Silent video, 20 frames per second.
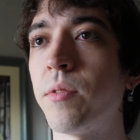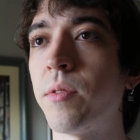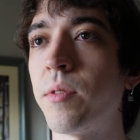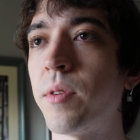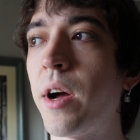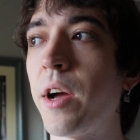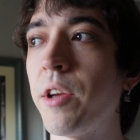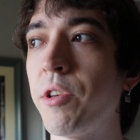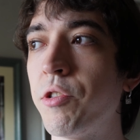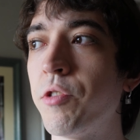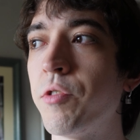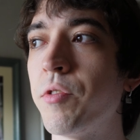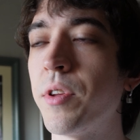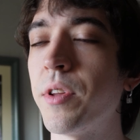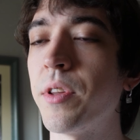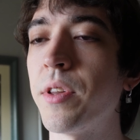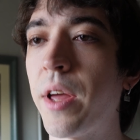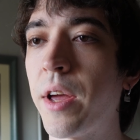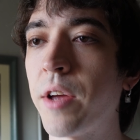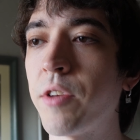or I
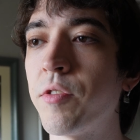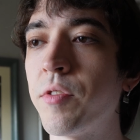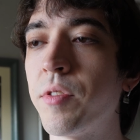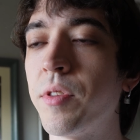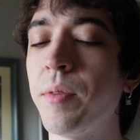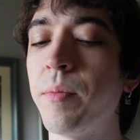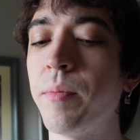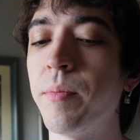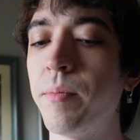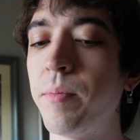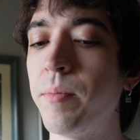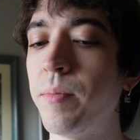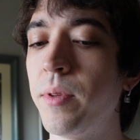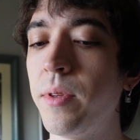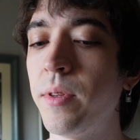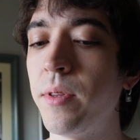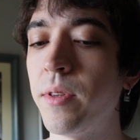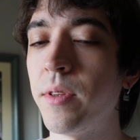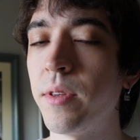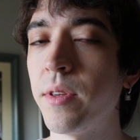shouldn't actually
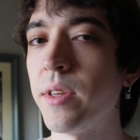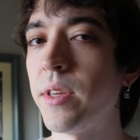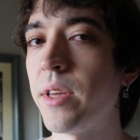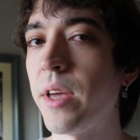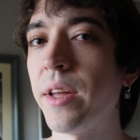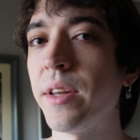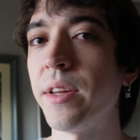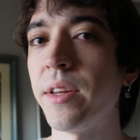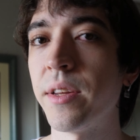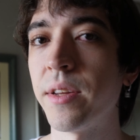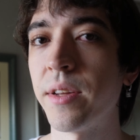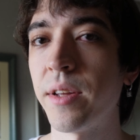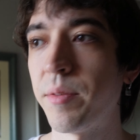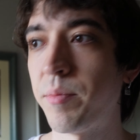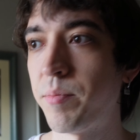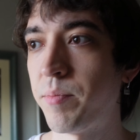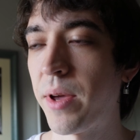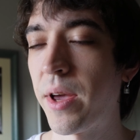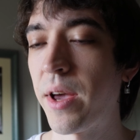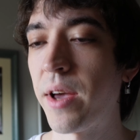be getting
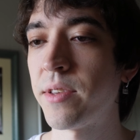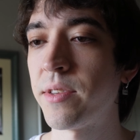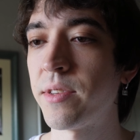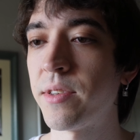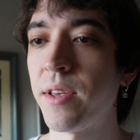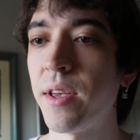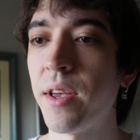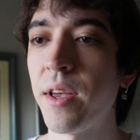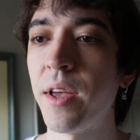a pass